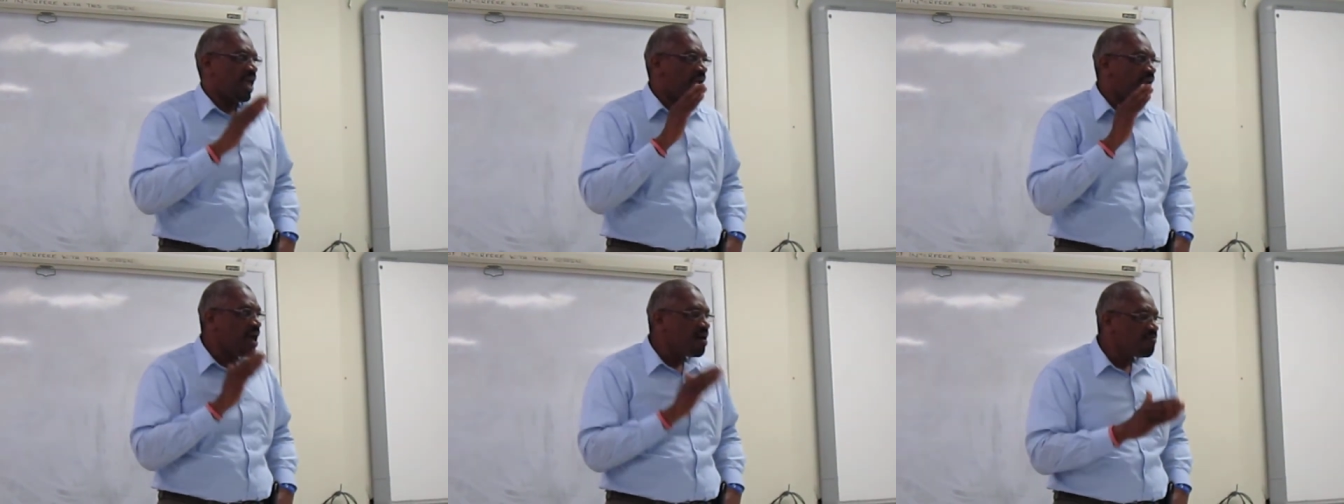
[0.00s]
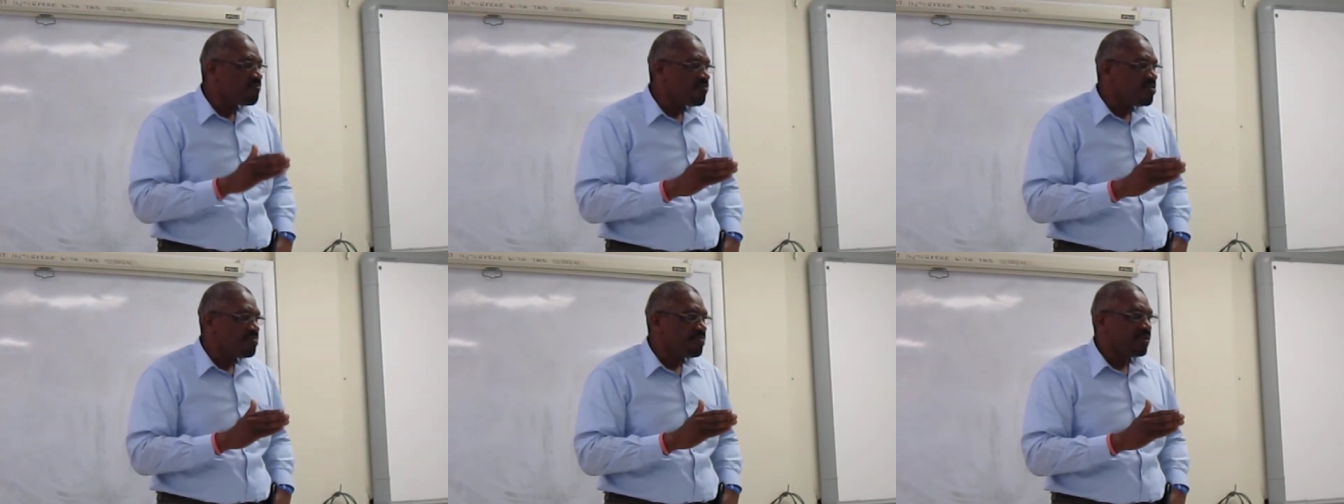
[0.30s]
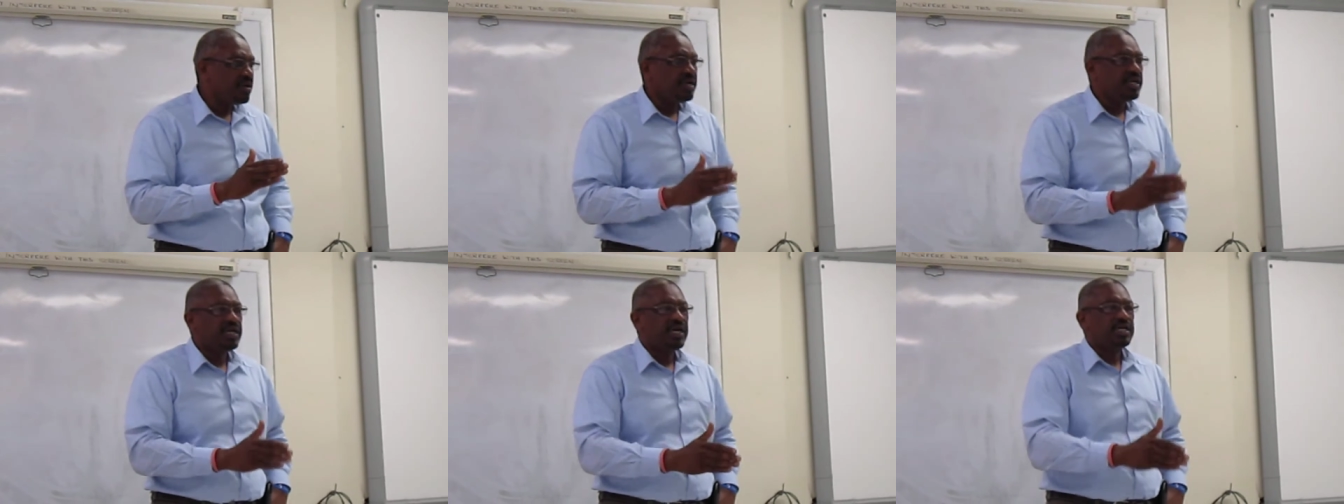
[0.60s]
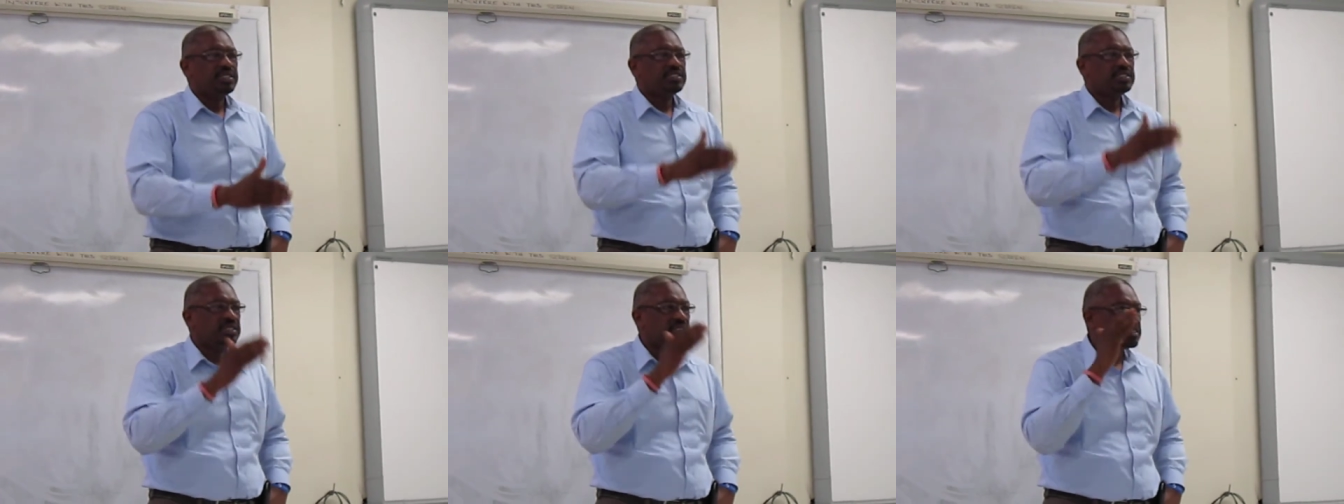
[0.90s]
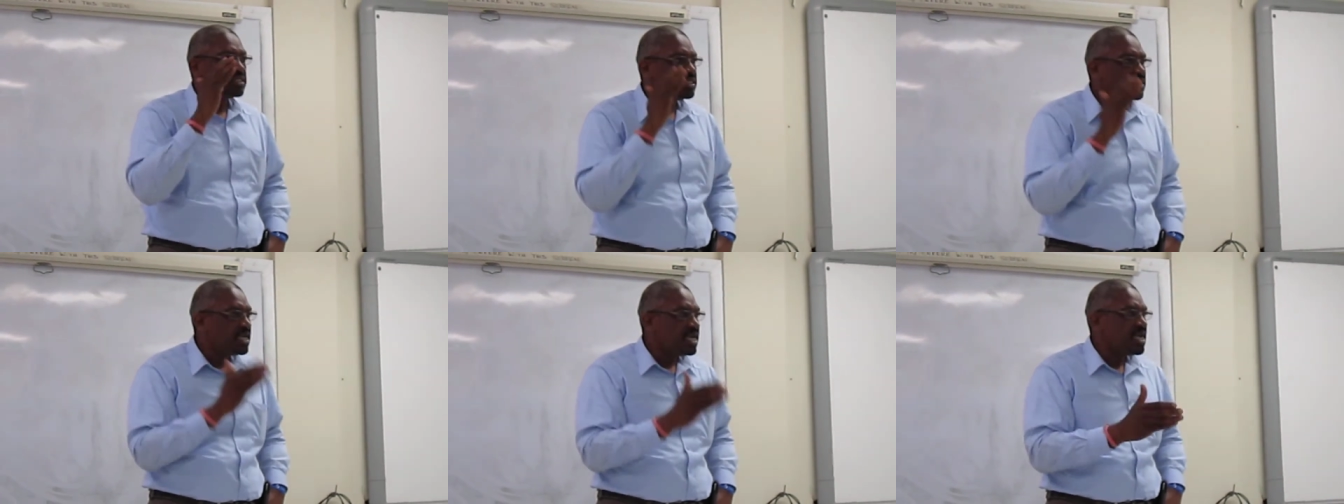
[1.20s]
Everybody has the
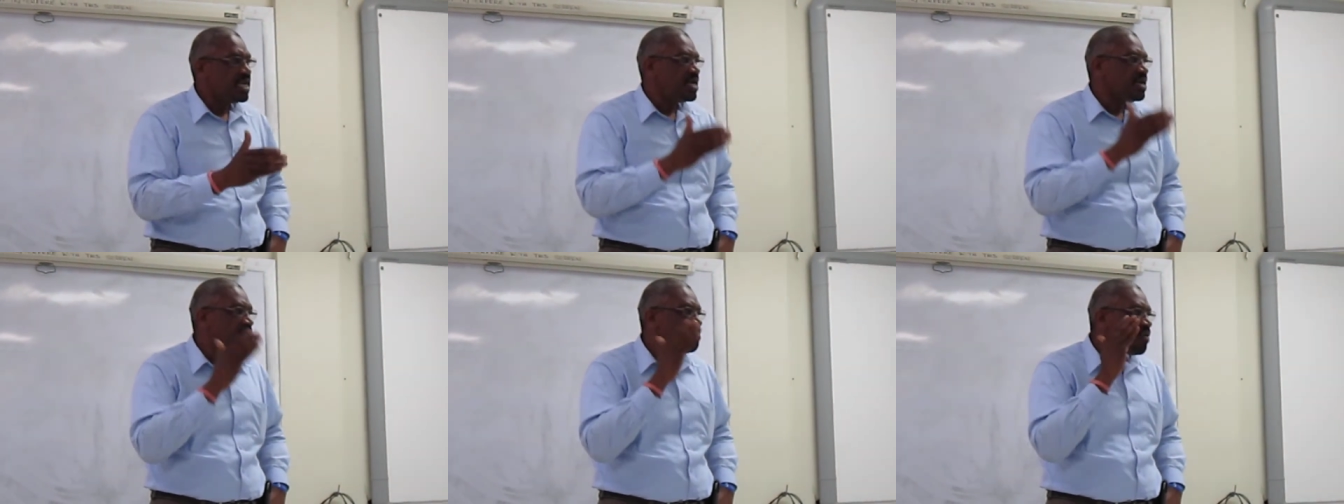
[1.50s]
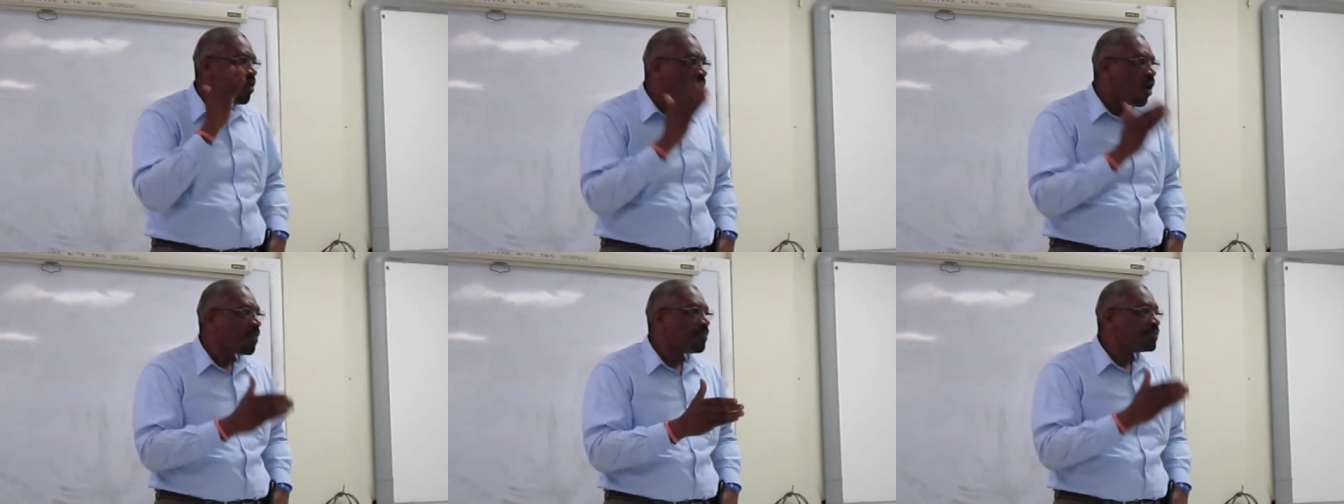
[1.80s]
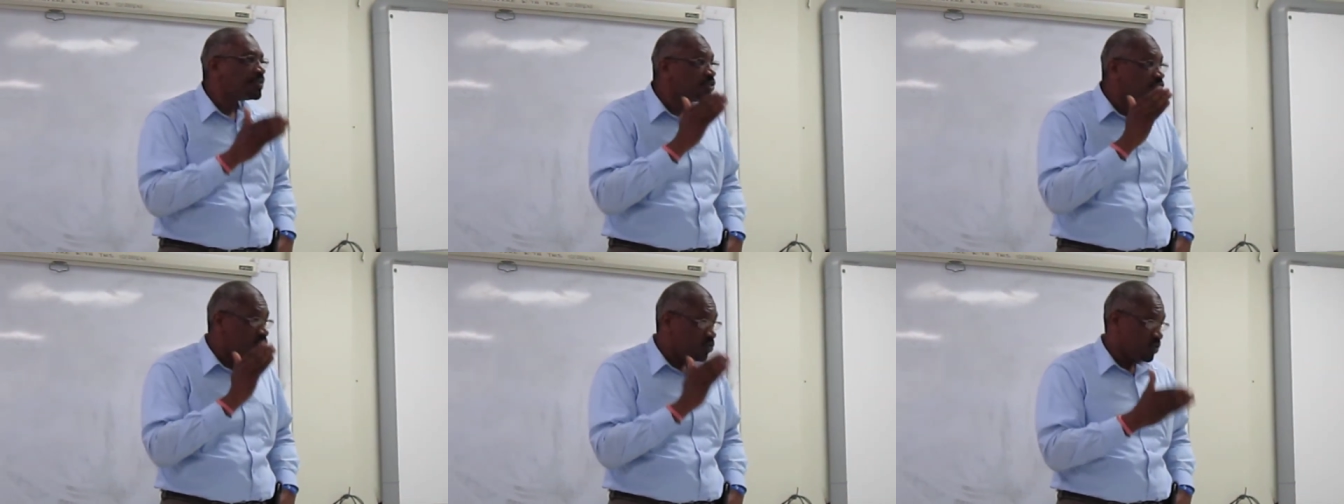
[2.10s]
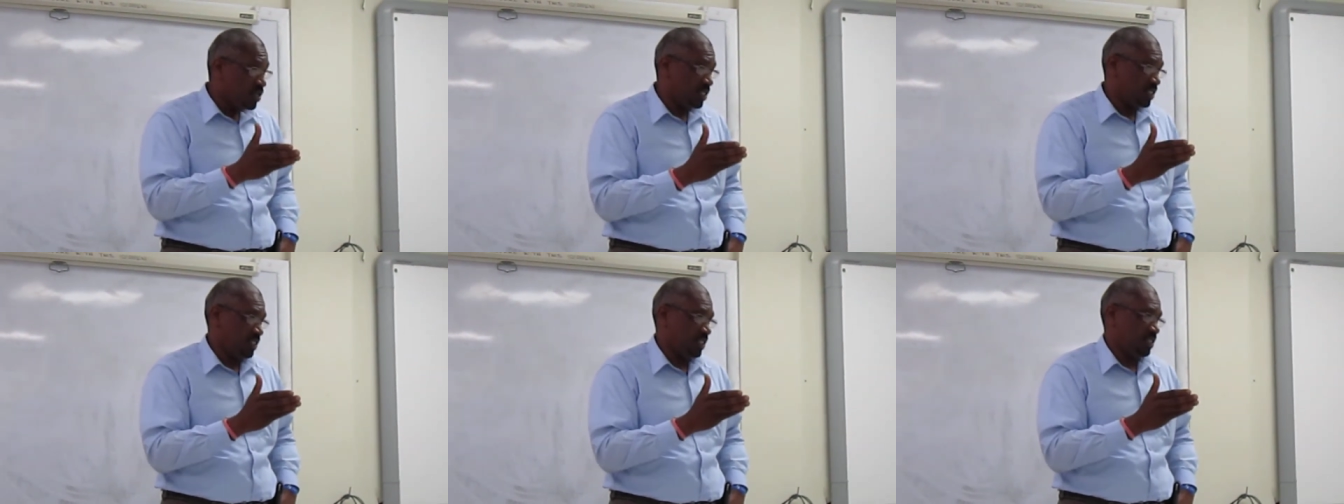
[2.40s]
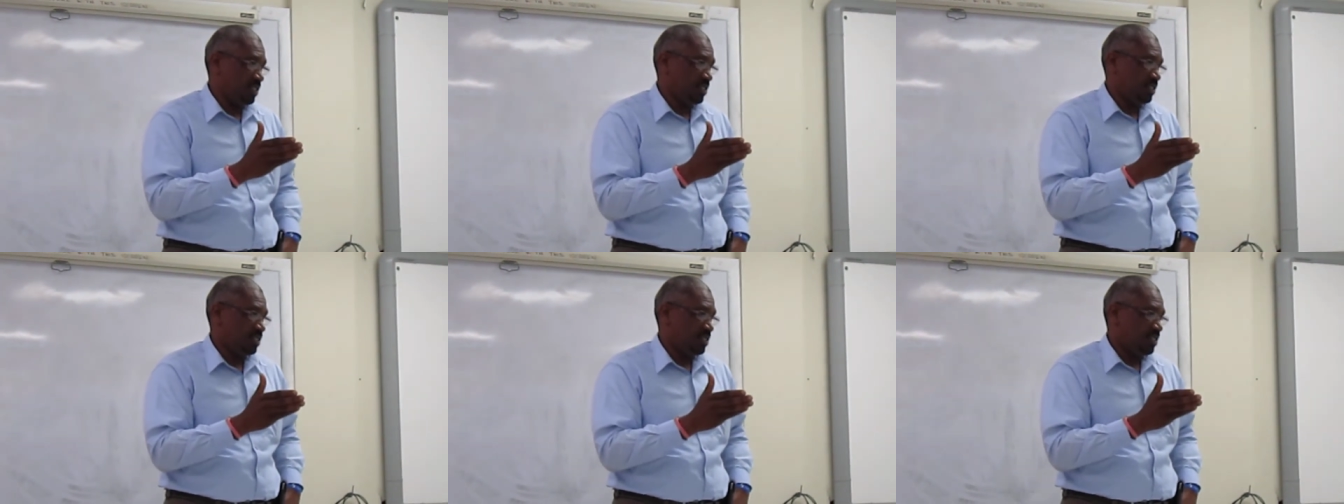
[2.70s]
same opportunity
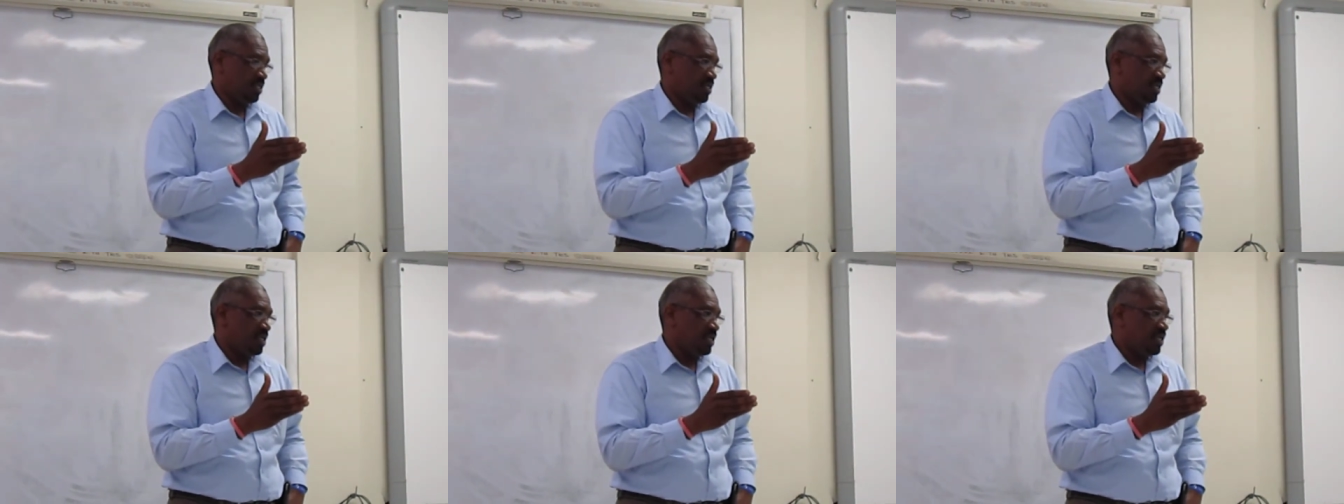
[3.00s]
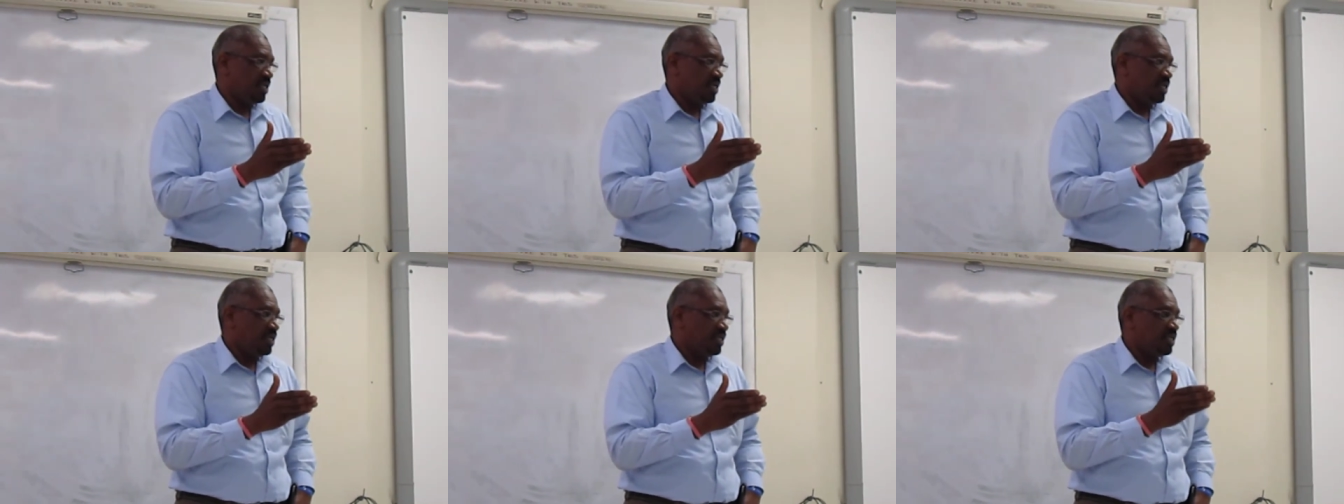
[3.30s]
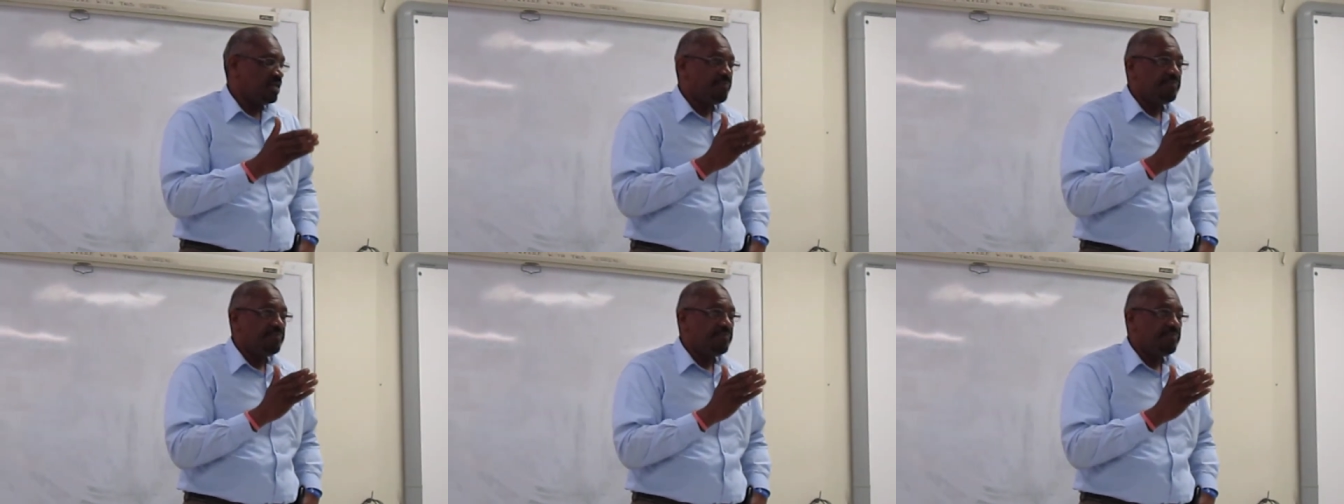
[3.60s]
to